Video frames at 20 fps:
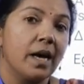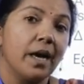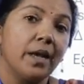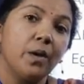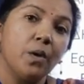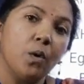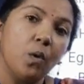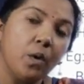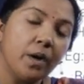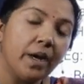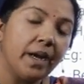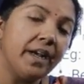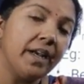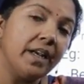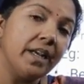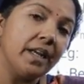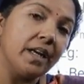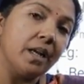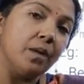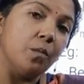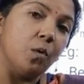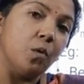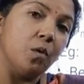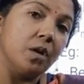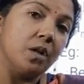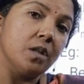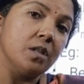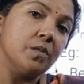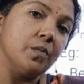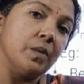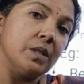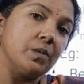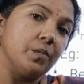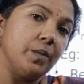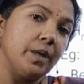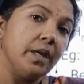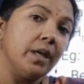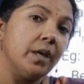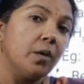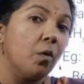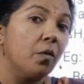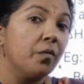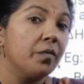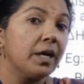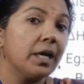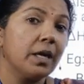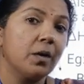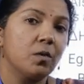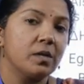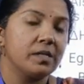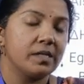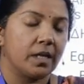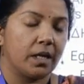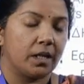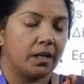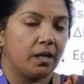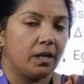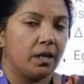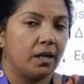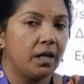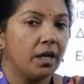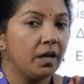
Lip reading: and non-identical molecules must be of equal strength.